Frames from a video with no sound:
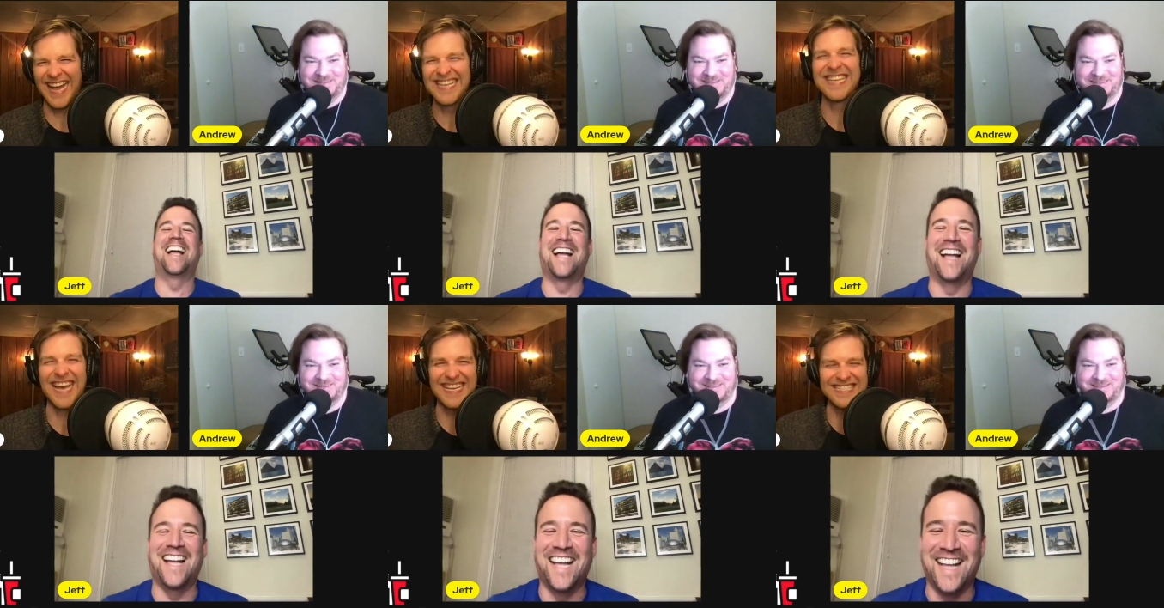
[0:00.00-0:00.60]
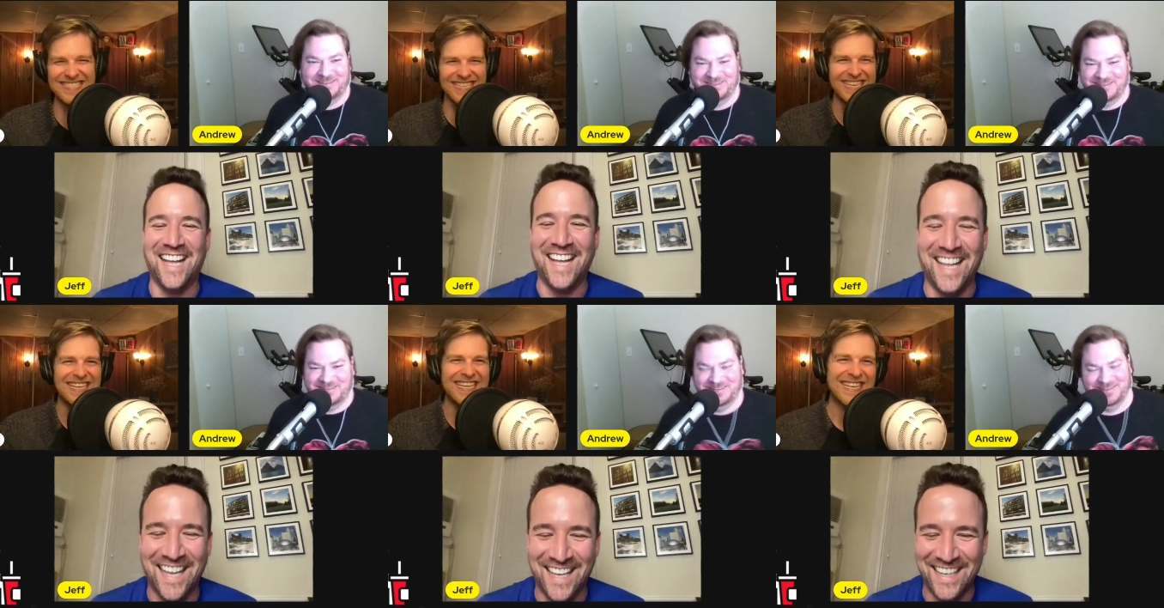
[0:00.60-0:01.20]
Speaker 1: yes.
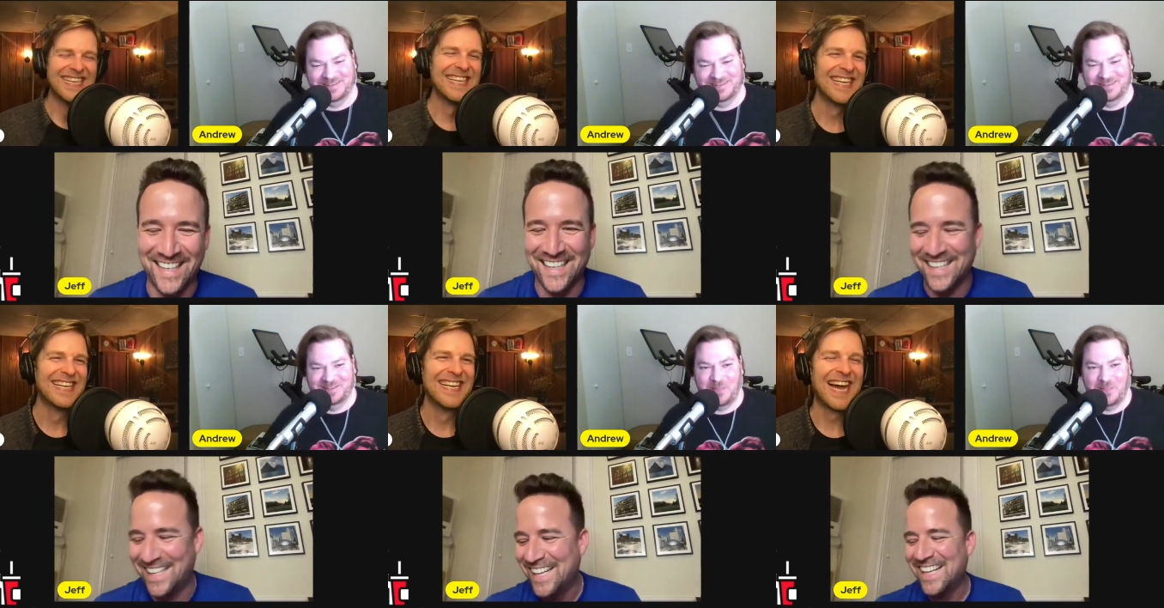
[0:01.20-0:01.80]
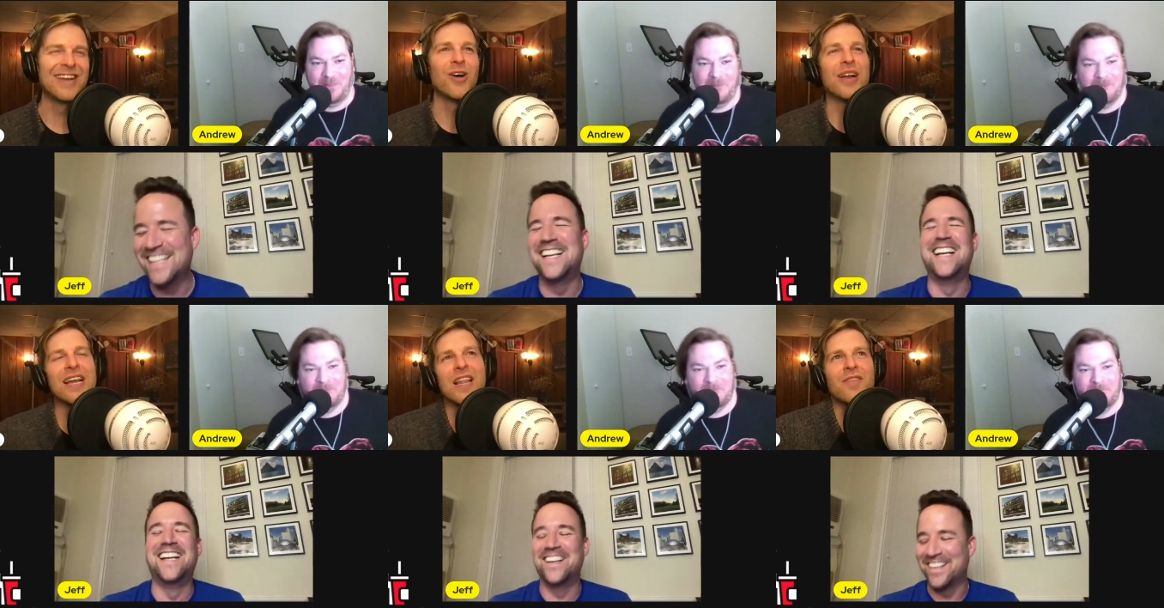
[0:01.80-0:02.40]
I know, and I
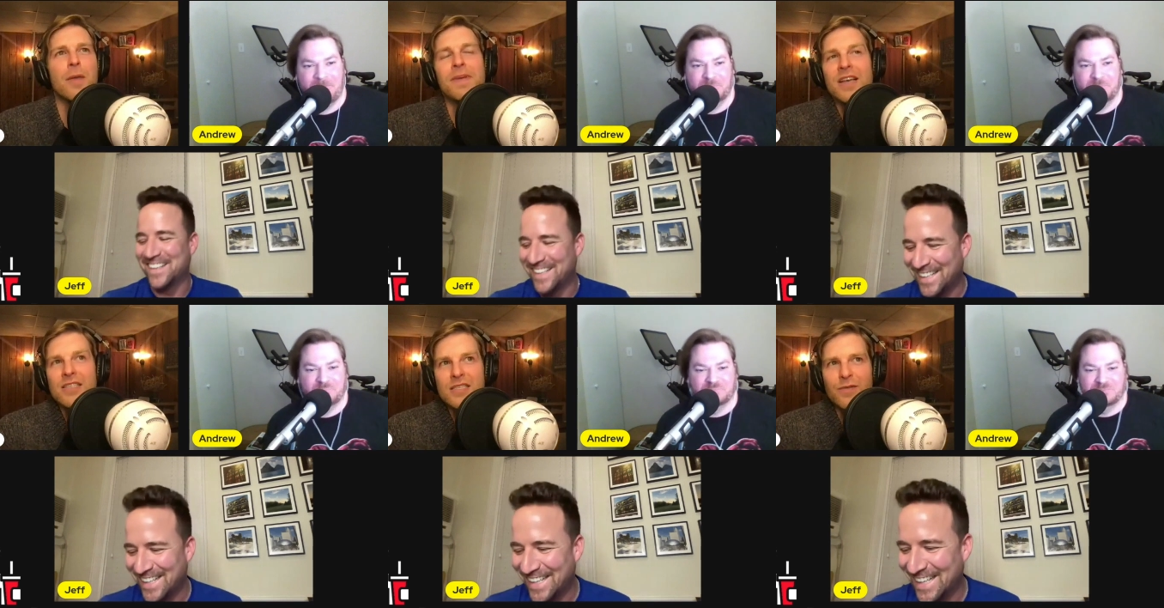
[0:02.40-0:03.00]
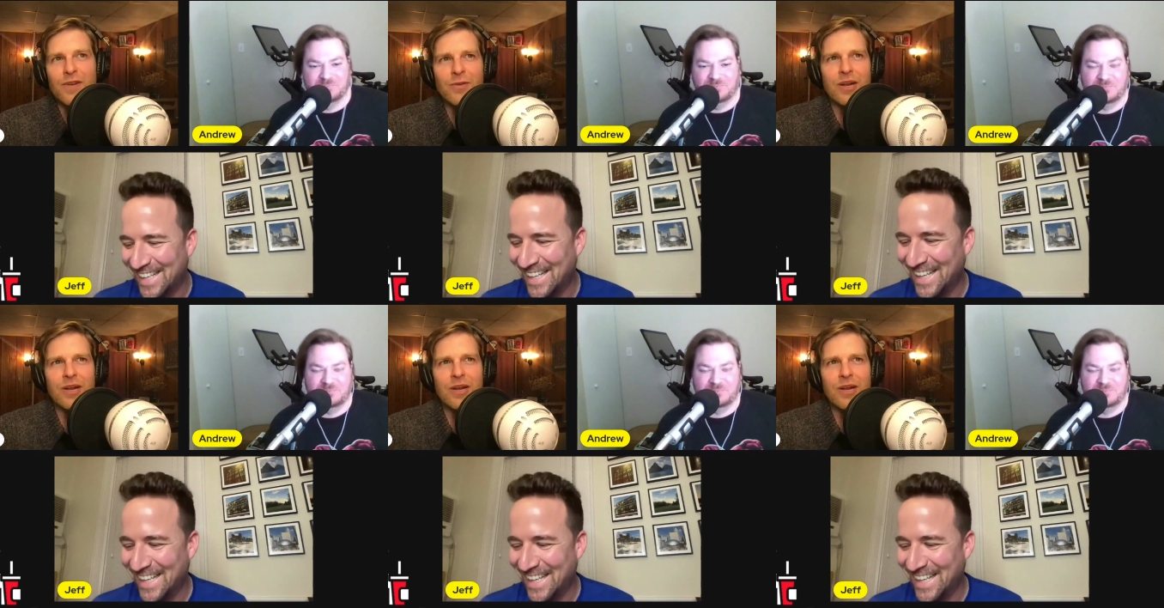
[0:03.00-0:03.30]
love because it's a fundraiser.